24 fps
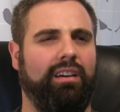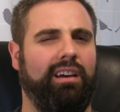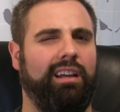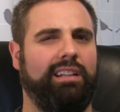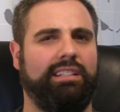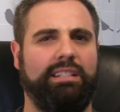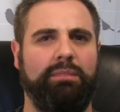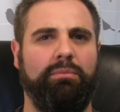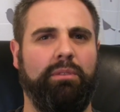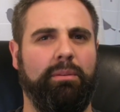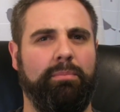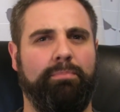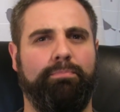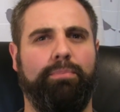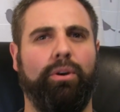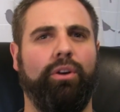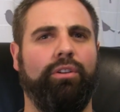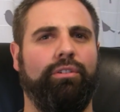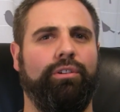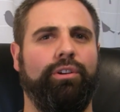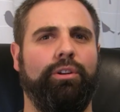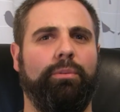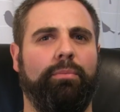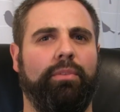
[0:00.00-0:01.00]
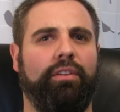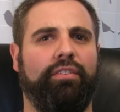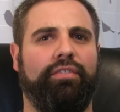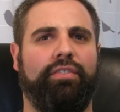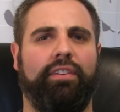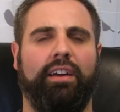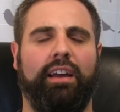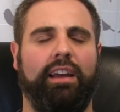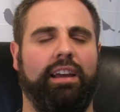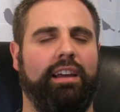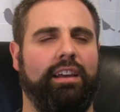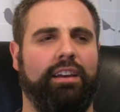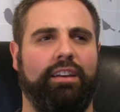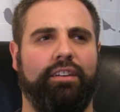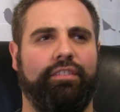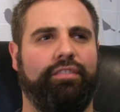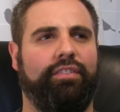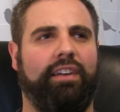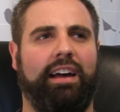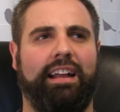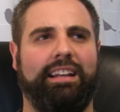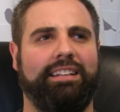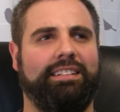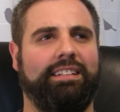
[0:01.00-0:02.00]
and simply buttering up the
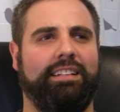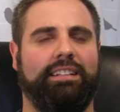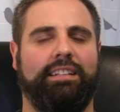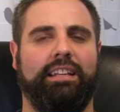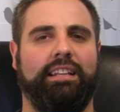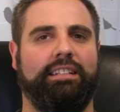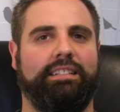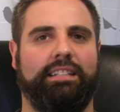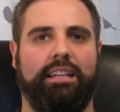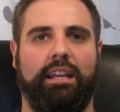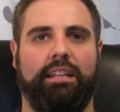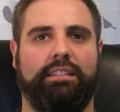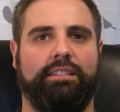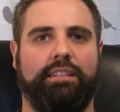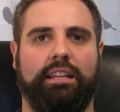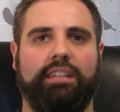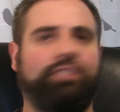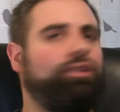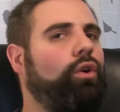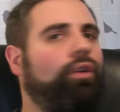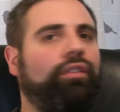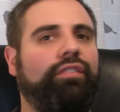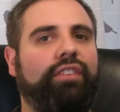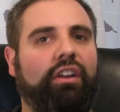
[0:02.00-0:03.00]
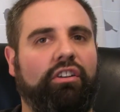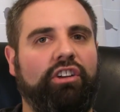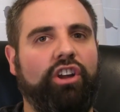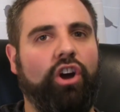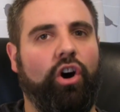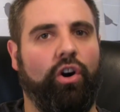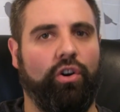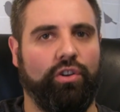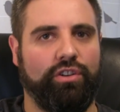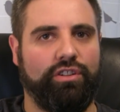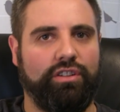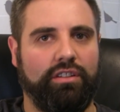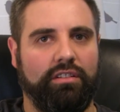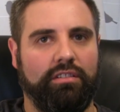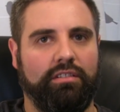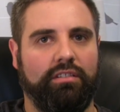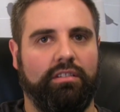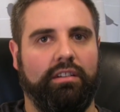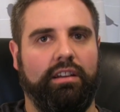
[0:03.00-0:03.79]
fans. It's all very odd.